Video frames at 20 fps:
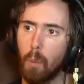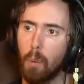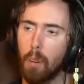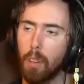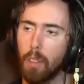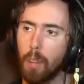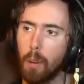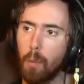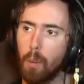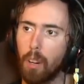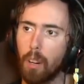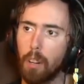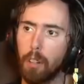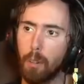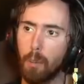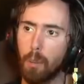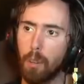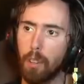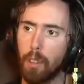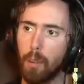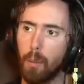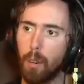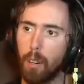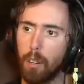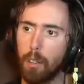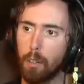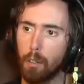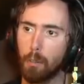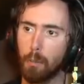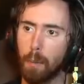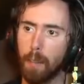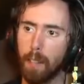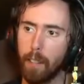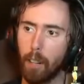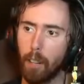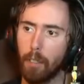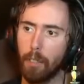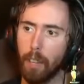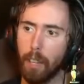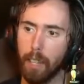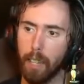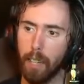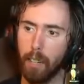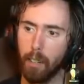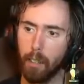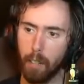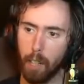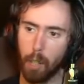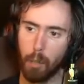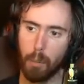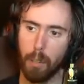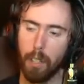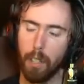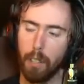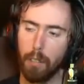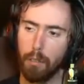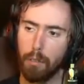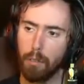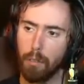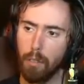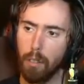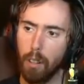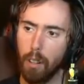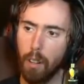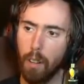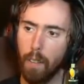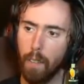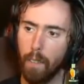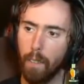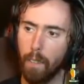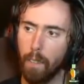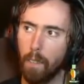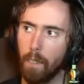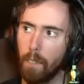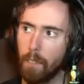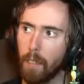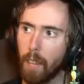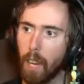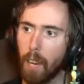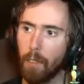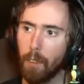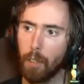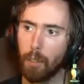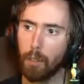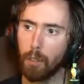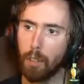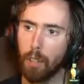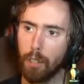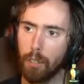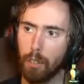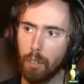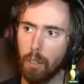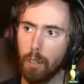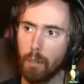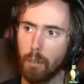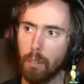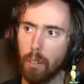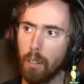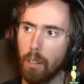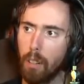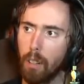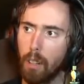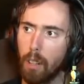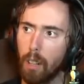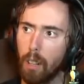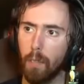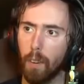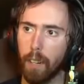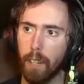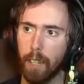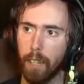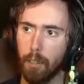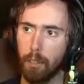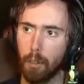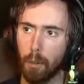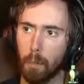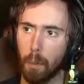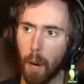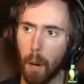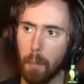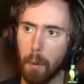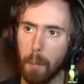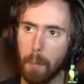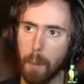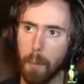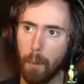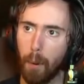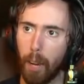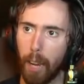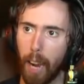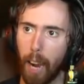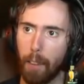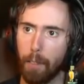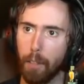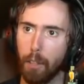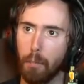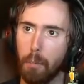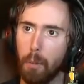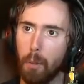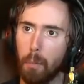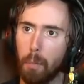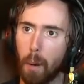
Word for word: What do they want to do? What do they want to do? Spend all day killing gorillas? They have other shit to do. Like, these are probably people, like, half these people